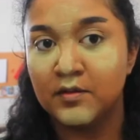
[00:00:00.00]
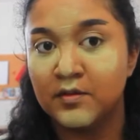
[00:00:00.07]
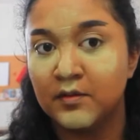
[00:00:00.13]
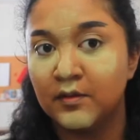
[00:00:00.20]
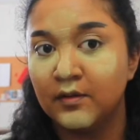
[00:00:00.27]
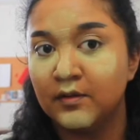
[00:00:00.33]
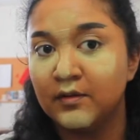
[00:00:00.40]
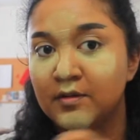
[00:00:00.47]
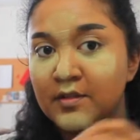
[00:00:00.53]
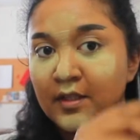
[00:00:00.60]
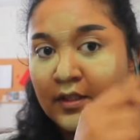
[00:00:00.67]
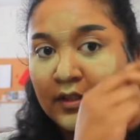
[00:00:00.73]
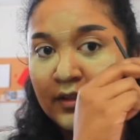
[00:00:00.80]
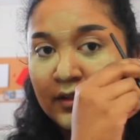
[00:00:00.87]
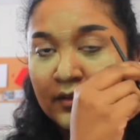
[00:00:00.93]
So it looks
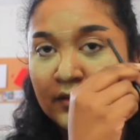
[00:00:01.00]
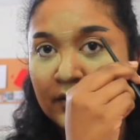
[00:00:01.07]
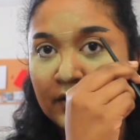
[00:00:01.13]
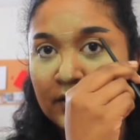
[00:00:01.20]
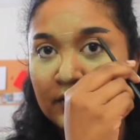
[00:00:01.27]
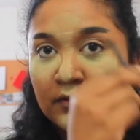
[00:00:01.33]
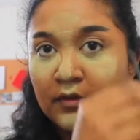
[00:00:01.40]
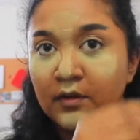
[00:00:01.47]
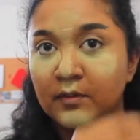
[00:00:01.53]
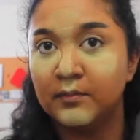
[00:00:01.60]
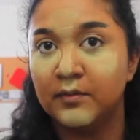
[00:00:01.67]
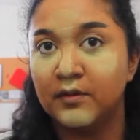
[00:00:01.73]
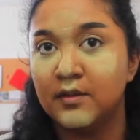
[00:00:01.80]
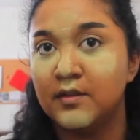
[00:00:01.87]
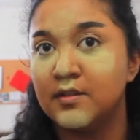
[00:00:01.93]
like I didn't cover up
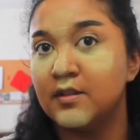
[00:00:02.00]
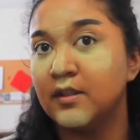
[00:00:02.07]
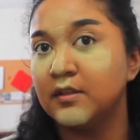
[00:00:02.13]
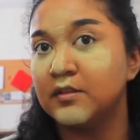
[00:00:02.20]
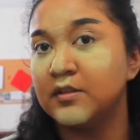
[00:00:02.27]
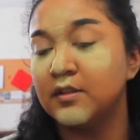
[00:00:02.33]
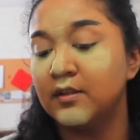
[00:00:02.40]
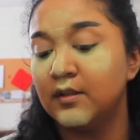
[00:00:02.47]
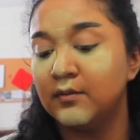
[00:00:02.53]
a section